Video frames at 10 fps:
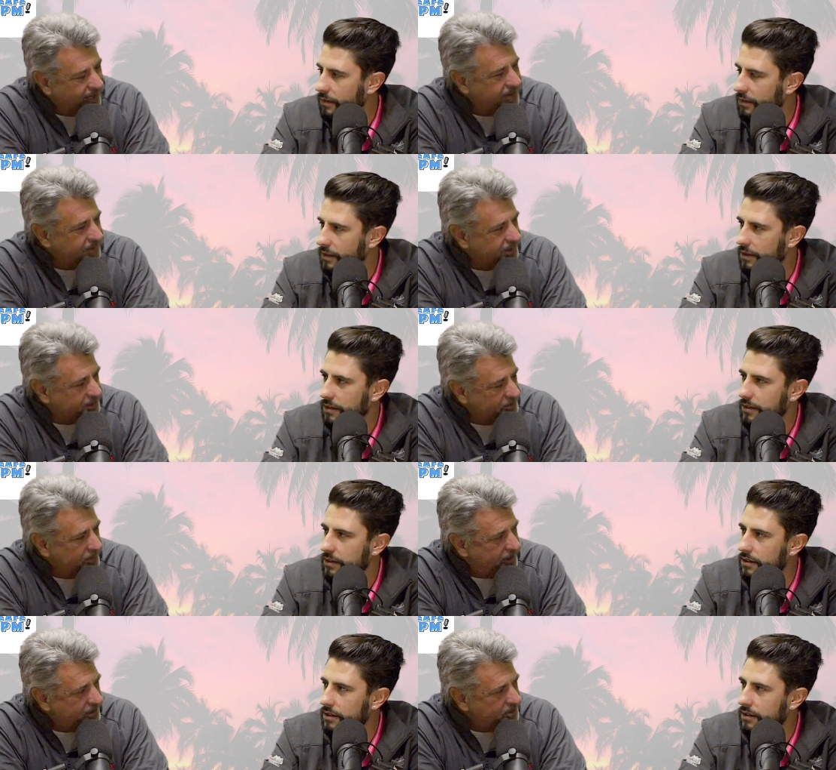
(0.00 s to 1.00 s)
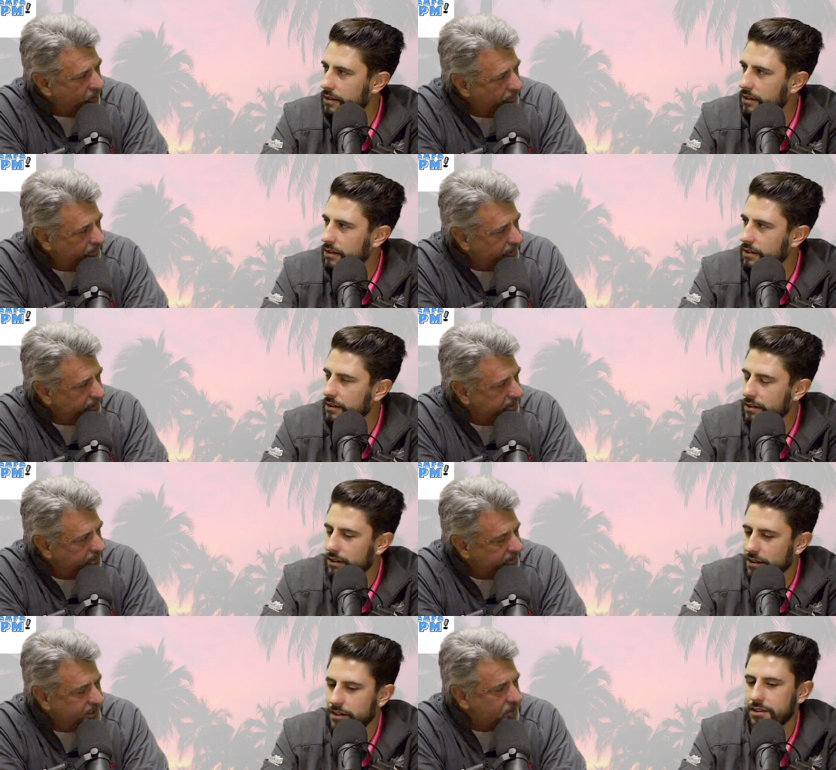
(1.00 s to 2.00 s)
Speaker 1: they behave a little bit better.
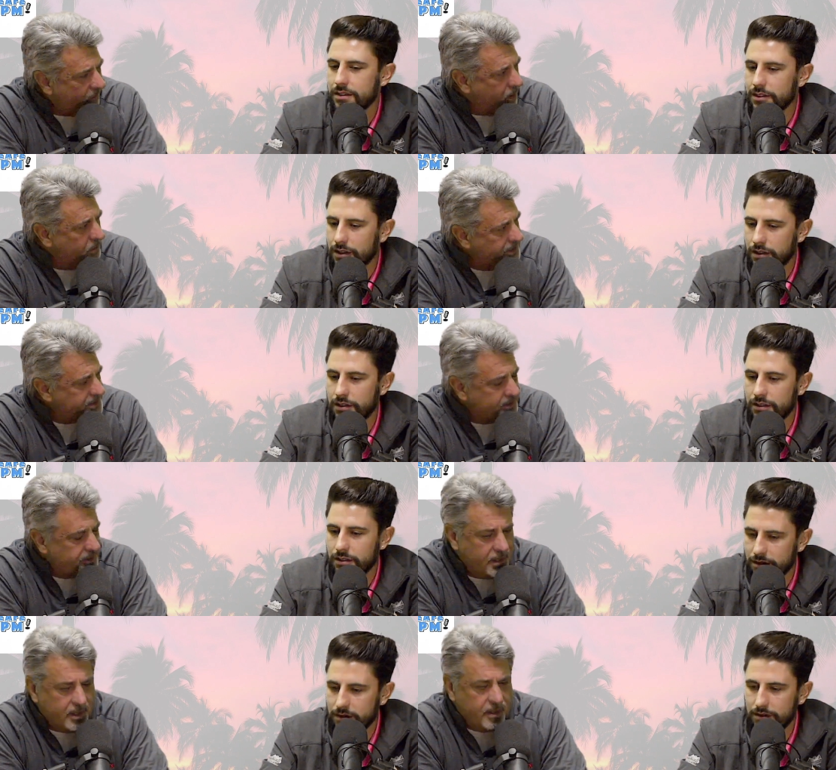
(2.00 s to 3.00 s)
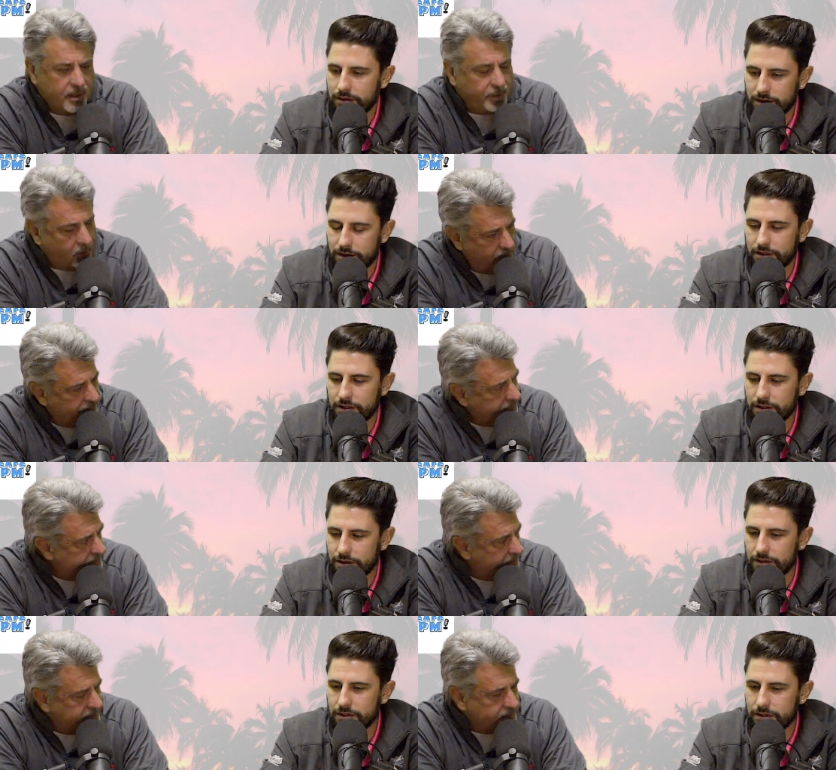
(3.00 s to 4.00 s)
Hopefully, they don't always, but
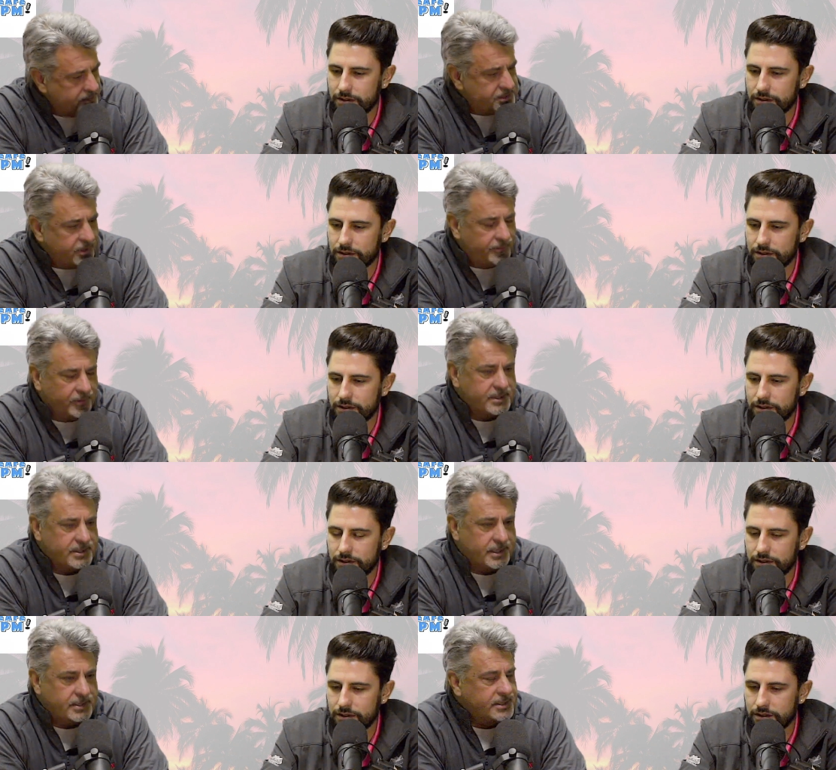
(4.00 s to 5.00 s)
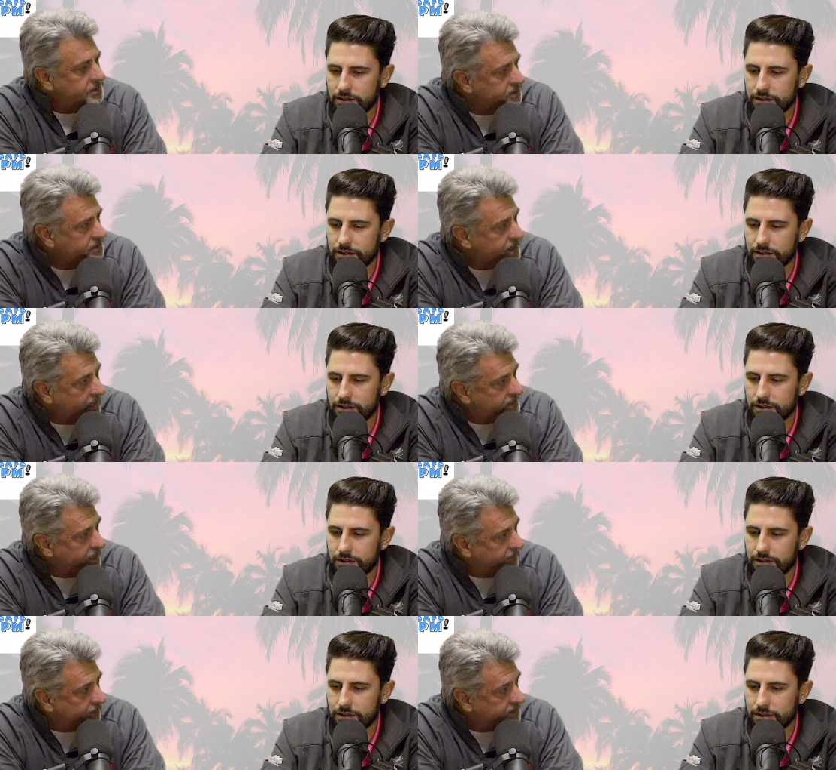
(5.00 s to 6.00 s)
hopefully they do. So, for instance, let's use that
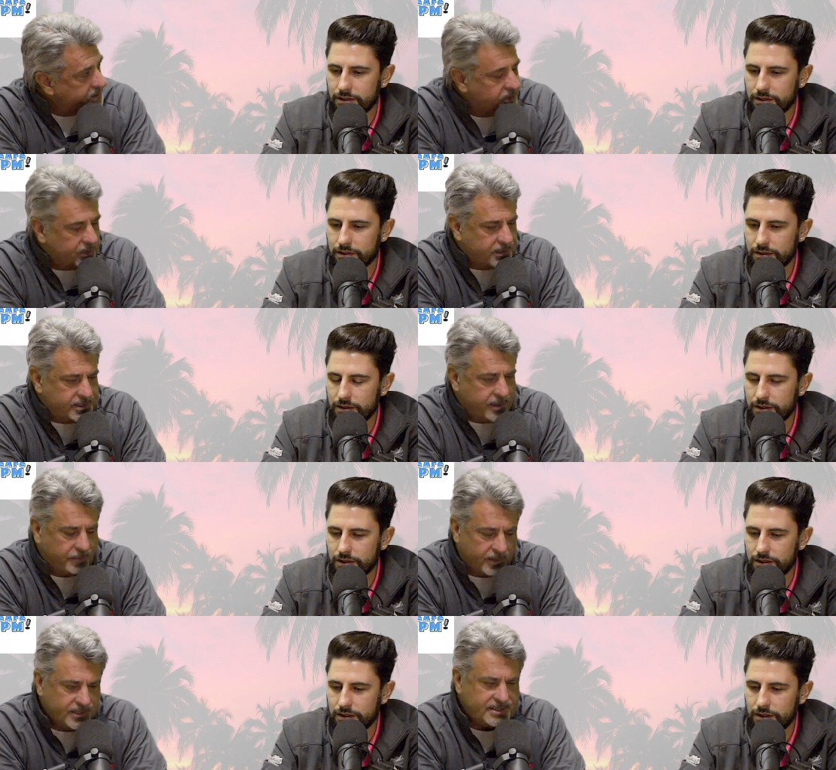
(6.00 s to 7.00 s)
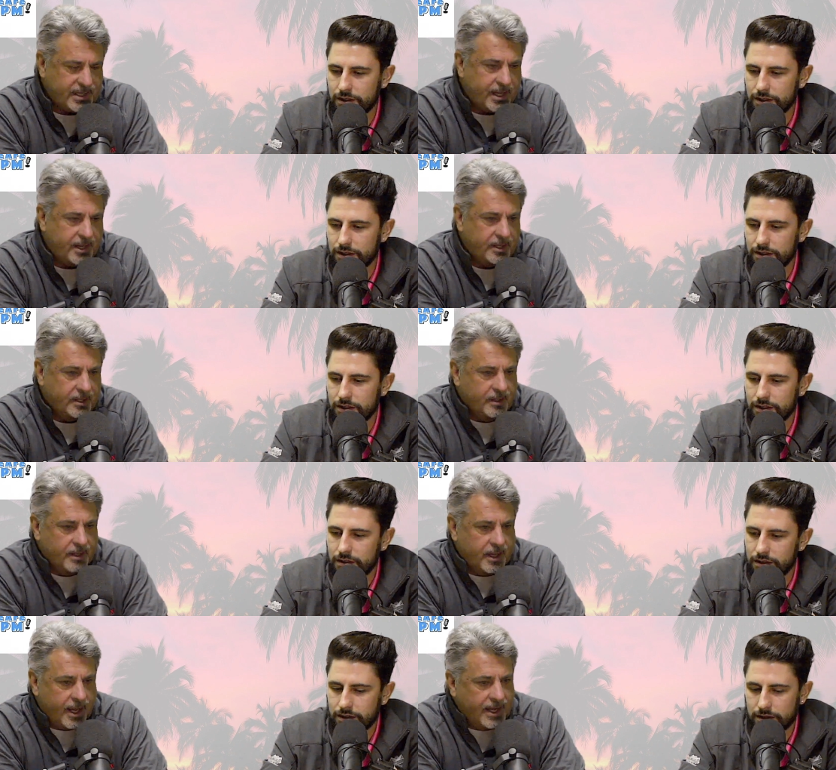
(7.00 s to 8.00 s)
example. That's a good example. Let's say
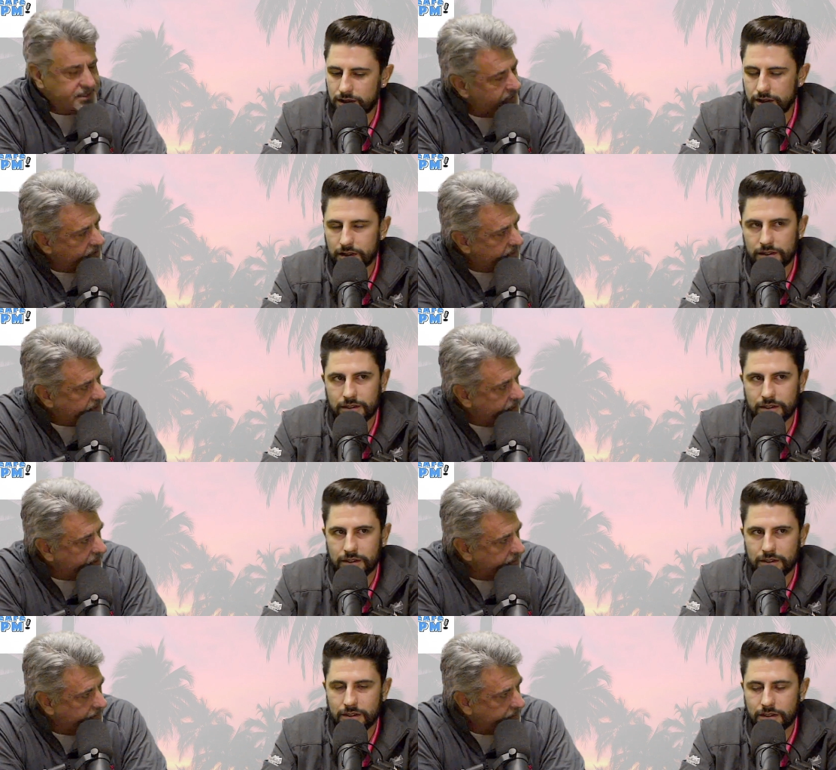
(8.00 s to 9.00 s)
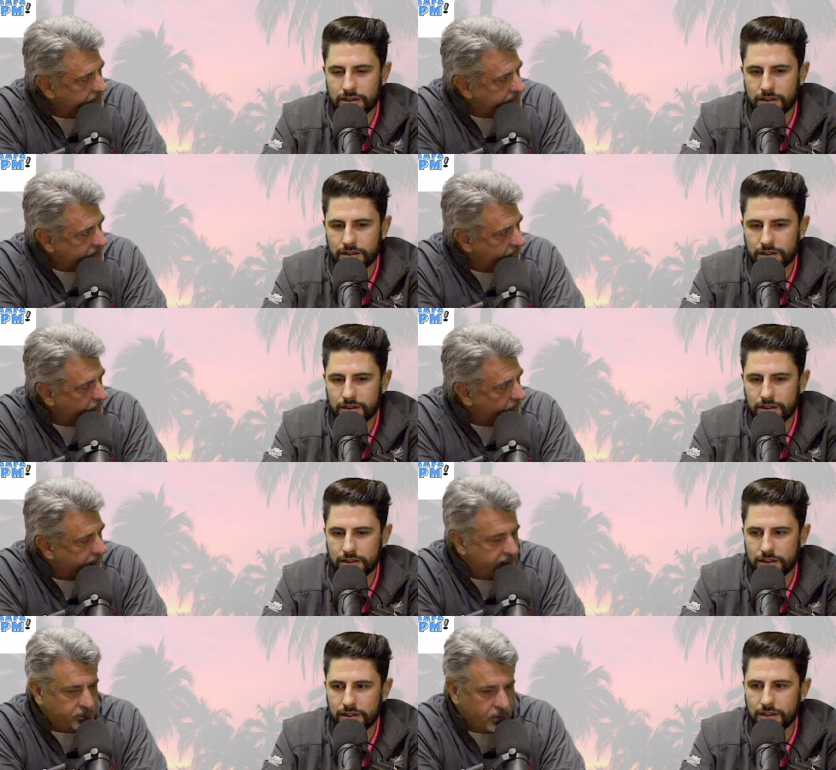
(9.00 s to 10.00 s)
AC goes out in the middle of the
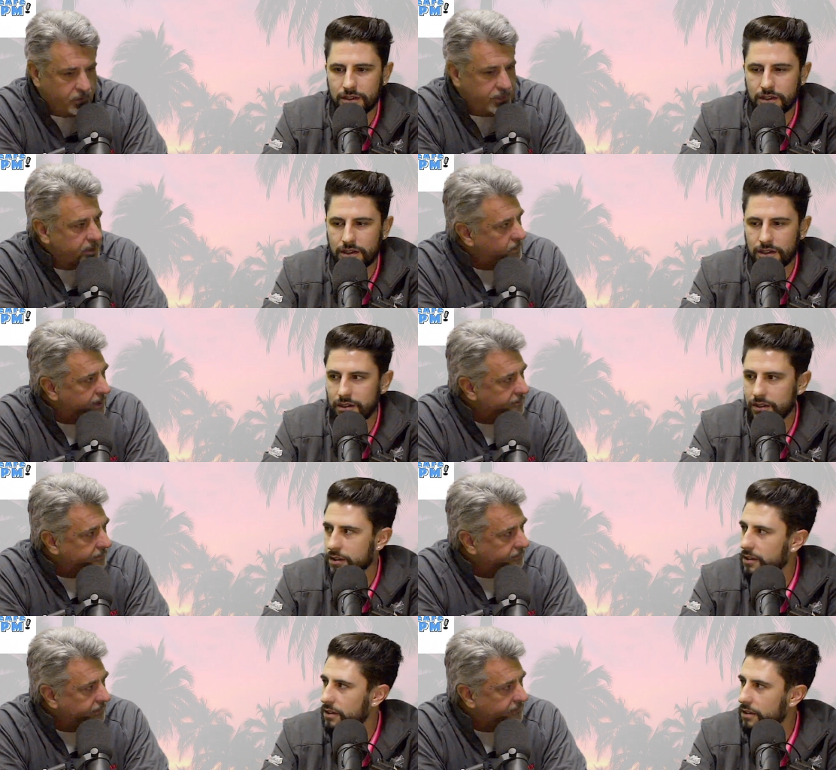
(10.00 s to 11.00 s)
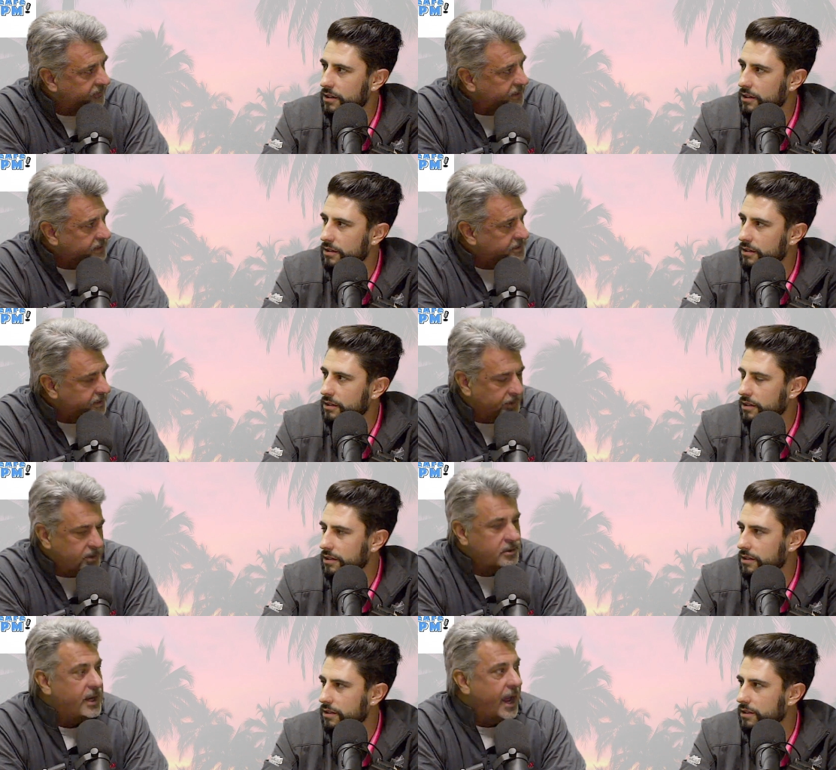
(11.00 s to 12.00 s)
summer and you're a week away from evicting
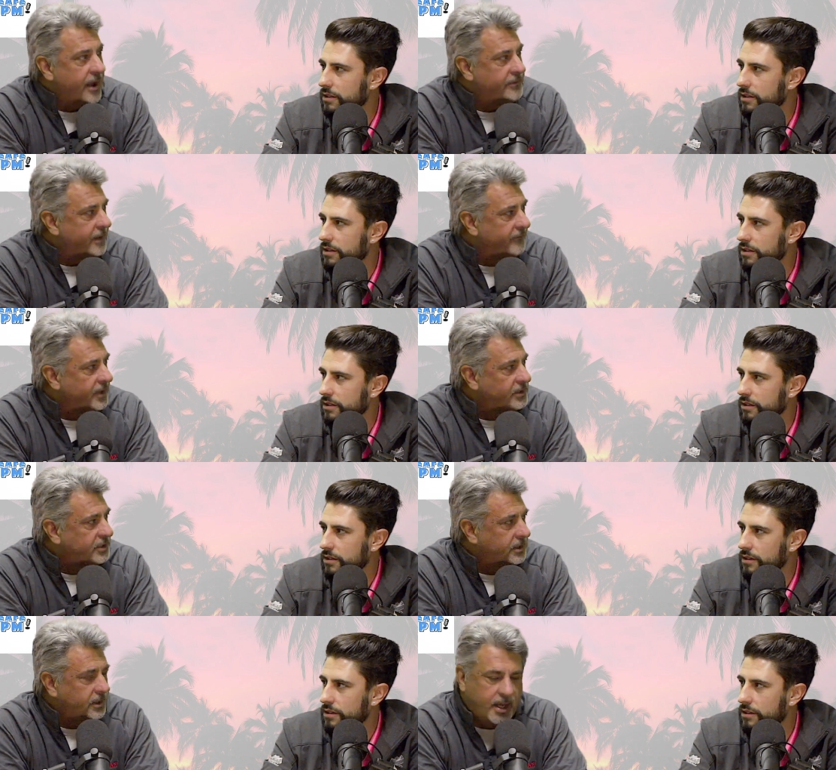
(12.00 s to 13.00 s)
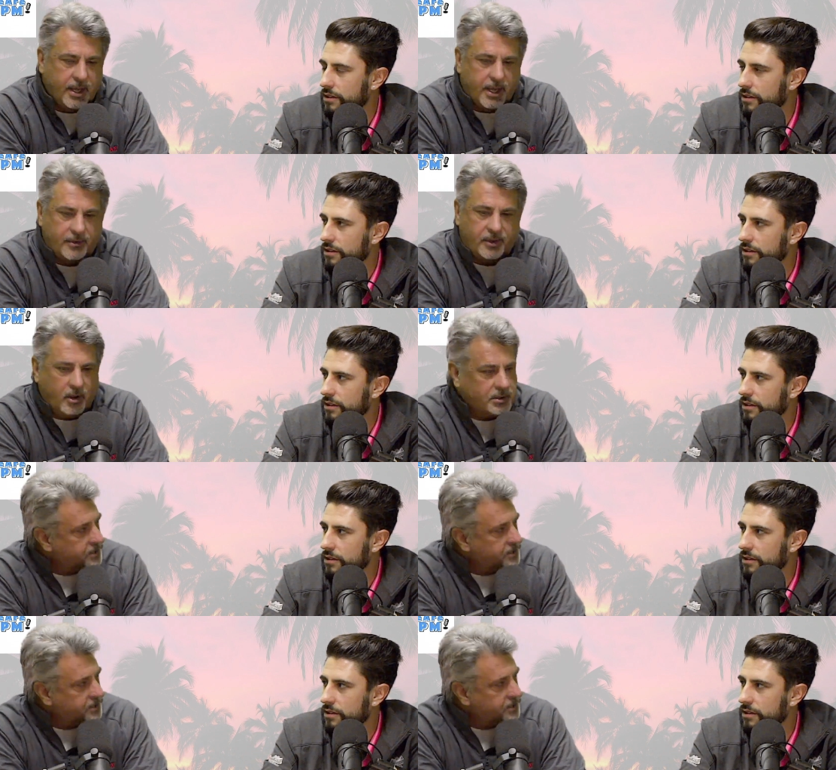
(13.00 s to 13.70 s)
somebody. You already have the eviction, and the